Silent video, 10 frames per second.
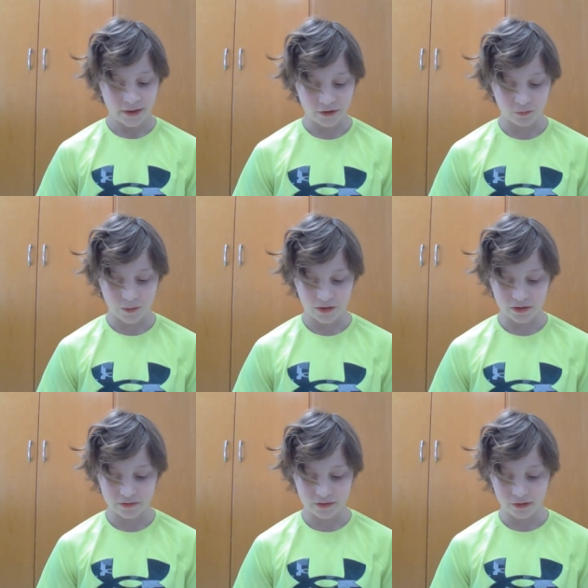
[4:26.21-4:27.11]
as
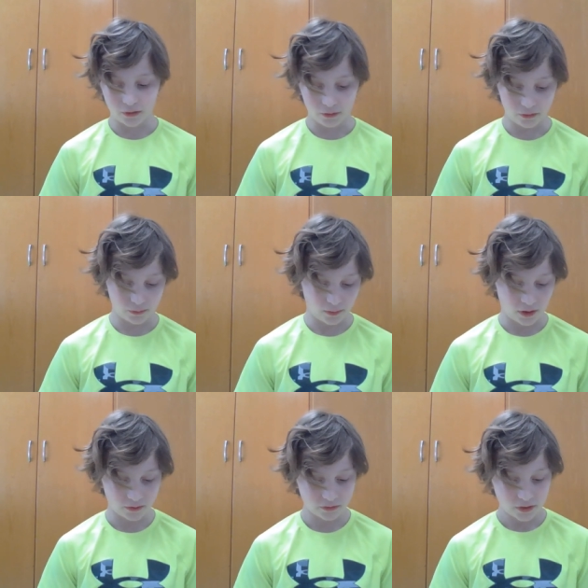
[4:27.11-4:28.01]
well as the Art
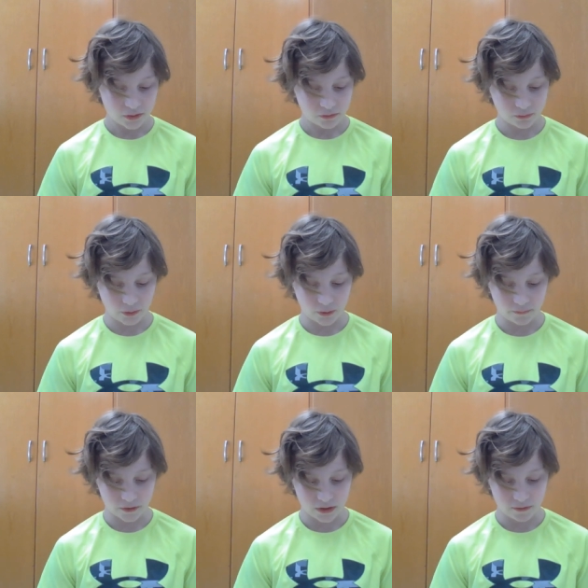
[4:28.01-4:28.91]
Ross
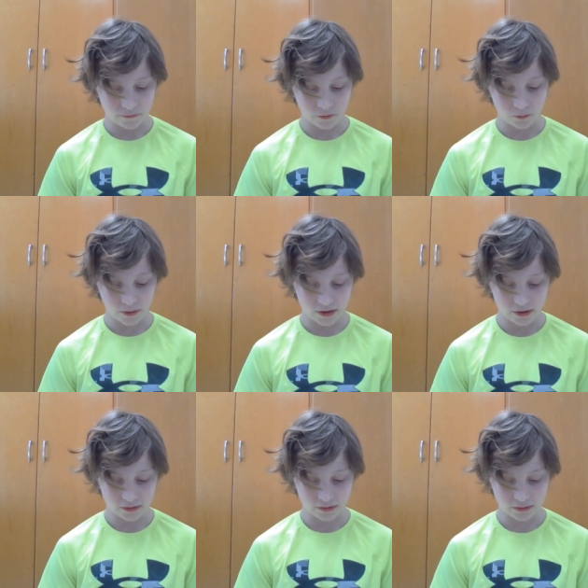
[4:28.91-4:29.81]
Trophy for
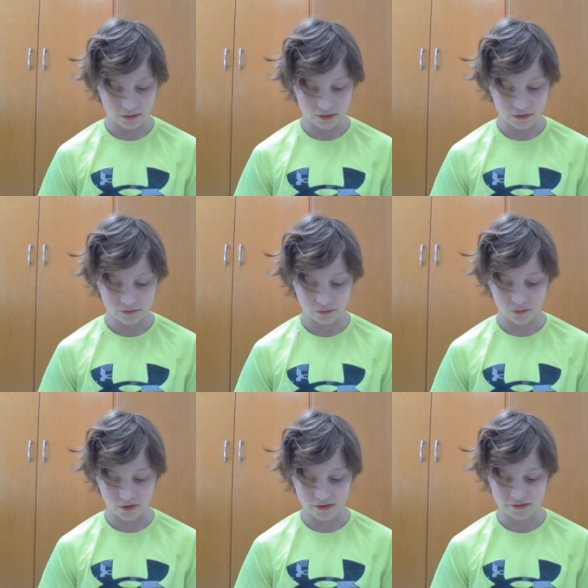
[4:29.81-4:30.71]
winning the league
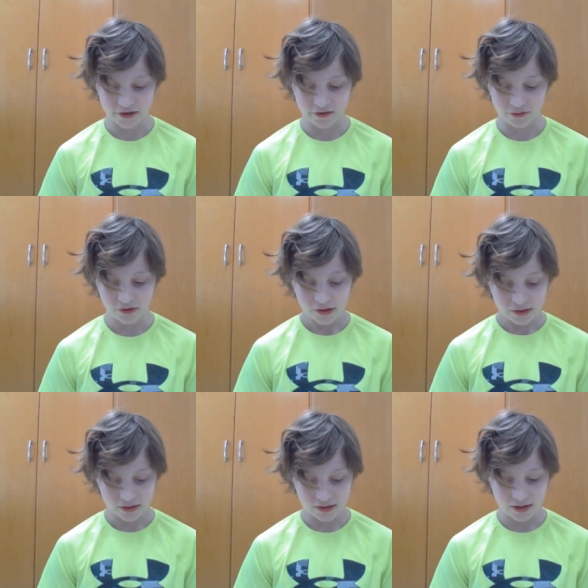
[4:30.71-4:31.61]
scoring title.
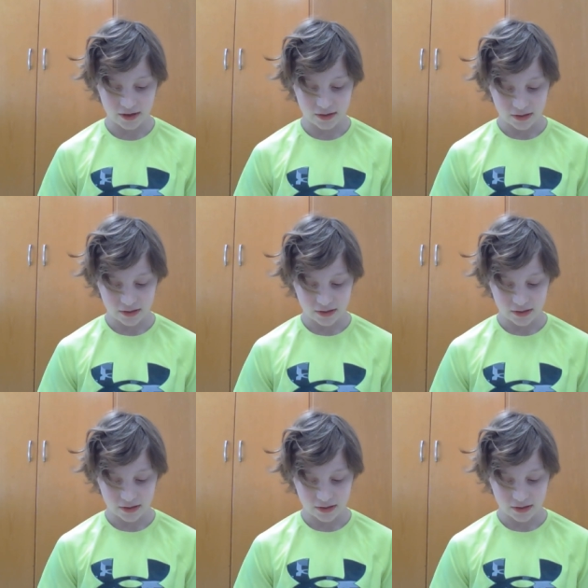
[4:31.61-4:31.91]
He